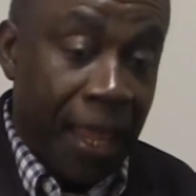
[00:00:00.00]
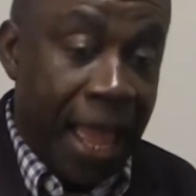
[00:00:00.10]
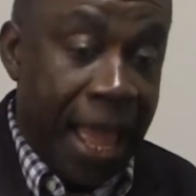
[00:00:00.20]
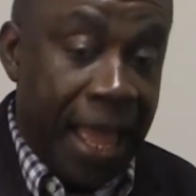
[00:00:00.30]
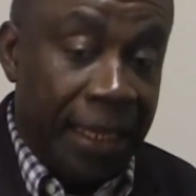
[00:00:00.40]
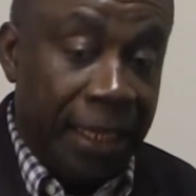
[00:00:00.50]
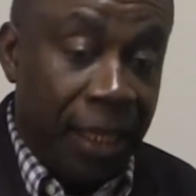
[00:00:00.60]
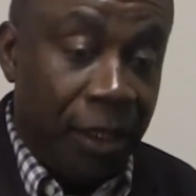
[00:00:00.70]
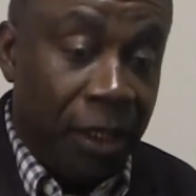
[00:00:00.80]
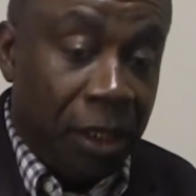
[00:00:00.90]
And,
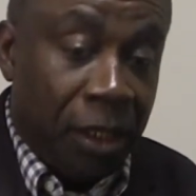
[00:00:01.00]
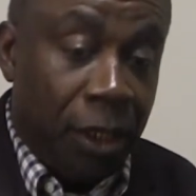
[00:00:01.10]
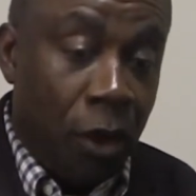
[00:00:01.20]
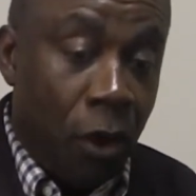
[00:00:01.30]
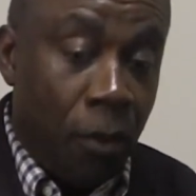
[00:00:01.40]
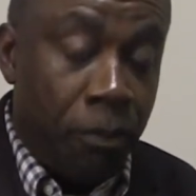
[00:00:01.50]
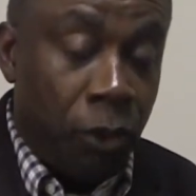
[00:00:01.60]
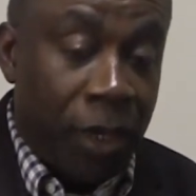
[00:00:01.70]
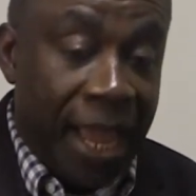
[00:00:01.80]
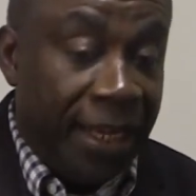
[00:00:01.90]
you know,
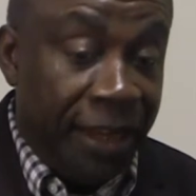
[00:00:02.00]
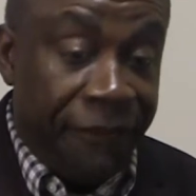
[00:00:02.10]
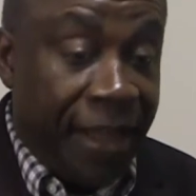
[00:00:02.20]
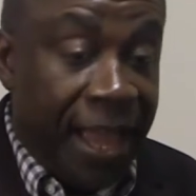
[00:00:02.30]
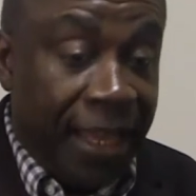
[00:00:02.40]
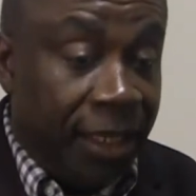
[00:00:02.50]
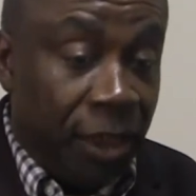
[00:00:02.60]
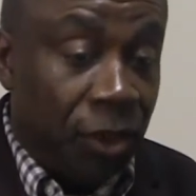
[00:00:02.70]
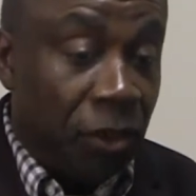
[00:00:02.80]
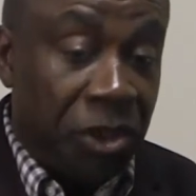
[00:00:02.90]
you can divide
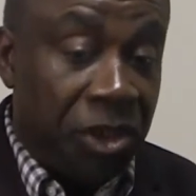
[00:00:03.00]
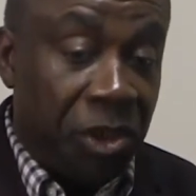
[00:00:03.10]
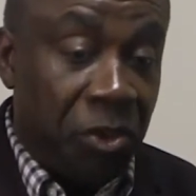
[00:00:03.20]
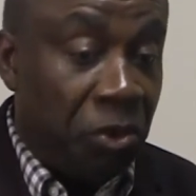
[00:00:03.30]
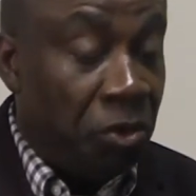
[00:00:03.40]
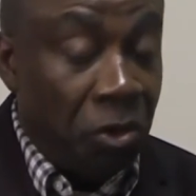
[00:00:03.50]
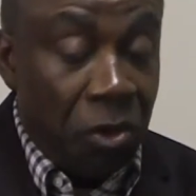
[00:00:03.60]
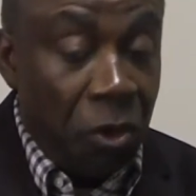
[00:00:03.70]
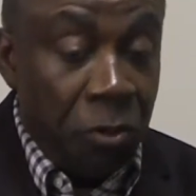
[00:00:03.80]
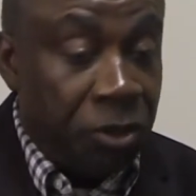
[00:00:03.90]
the churches into two
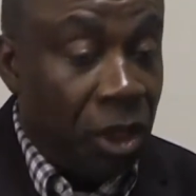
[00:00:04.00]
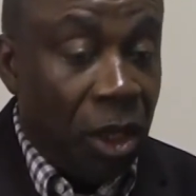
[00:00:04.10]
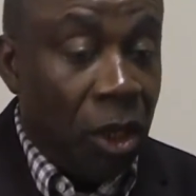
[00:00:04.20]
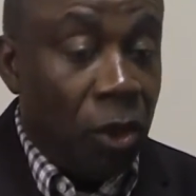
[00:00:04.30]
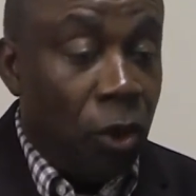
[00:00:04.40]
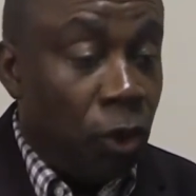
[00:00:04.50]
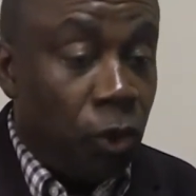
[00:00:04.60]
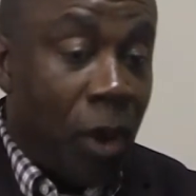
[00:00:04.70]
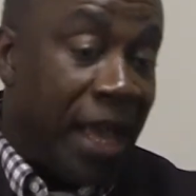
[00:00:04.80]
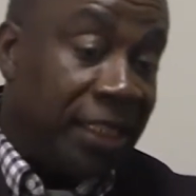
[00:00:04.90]
groups, those
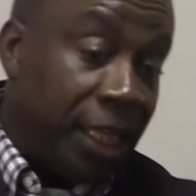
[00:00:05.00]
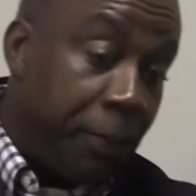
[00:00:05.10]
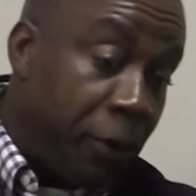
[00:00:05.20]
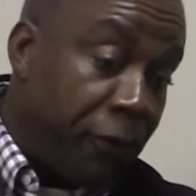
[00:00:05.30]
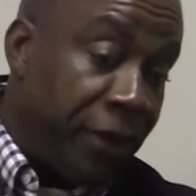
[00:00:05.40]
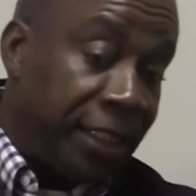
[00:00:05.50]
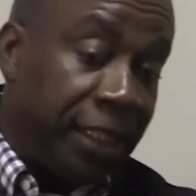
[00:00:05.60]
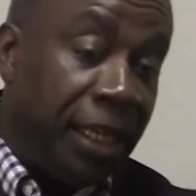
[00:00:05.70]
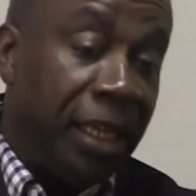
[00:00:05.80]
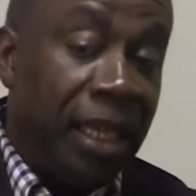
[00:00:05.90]
who accept
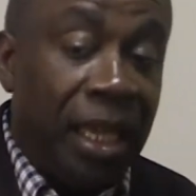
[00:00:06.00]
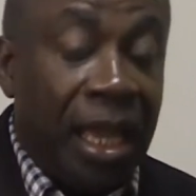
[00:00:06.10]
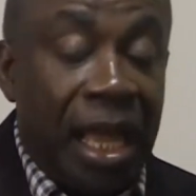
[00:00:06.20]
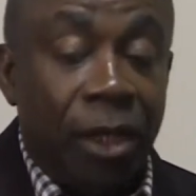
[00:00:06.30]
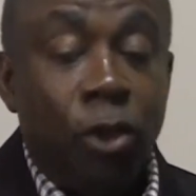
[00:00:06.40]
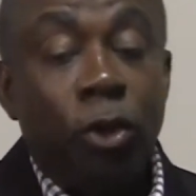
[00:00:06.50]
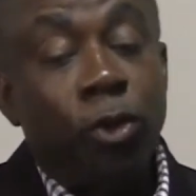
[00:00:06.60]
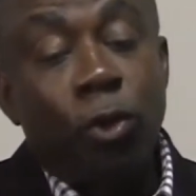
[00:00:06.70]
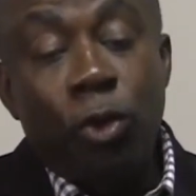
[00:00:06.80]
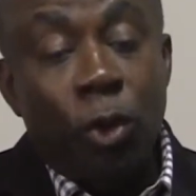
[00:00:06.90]
prophecy and
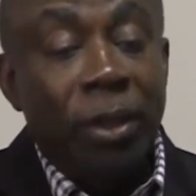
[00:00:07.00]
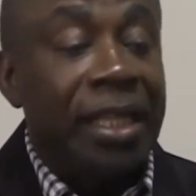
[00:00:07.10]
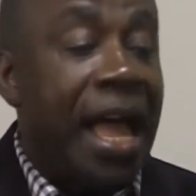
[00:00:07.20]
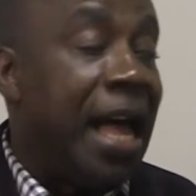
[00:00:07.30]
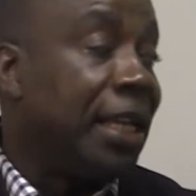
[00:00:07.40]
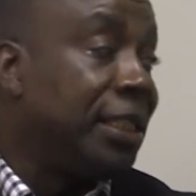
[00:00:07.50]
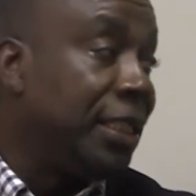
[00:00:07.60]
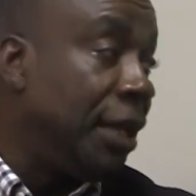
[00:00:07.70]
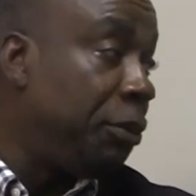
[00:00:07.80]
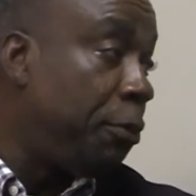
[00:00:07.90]
those who don't
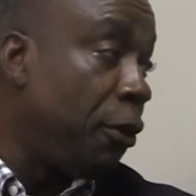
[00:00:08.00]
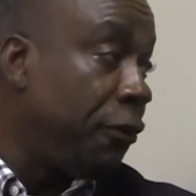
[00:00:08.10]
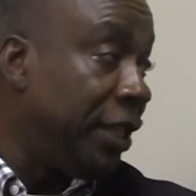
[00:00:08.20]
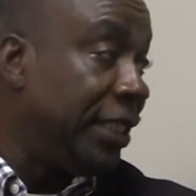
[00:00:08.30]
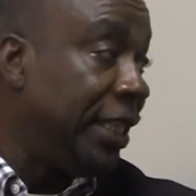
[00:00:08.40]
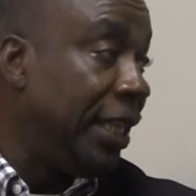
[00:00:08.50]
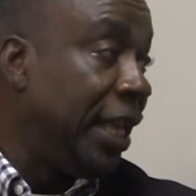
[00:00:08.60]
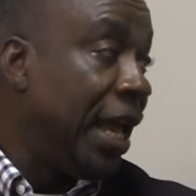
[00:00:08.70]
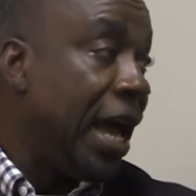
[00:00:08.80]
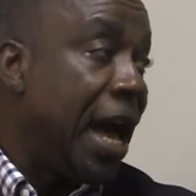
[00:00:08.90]
accept prophecy
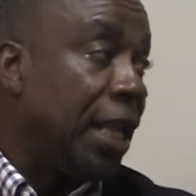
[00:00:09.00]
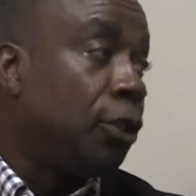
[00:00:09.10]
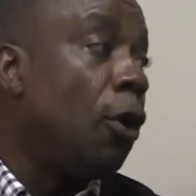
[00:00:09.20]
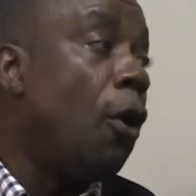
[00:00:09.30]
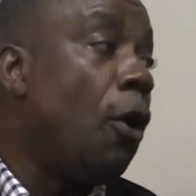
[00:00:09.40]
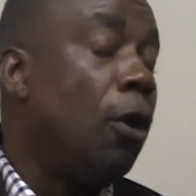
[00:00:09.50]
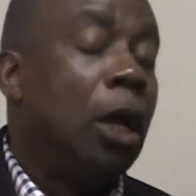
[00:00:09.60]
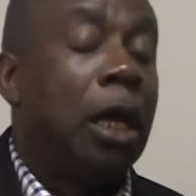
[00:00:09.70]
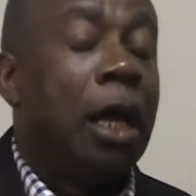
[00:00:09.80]
at all.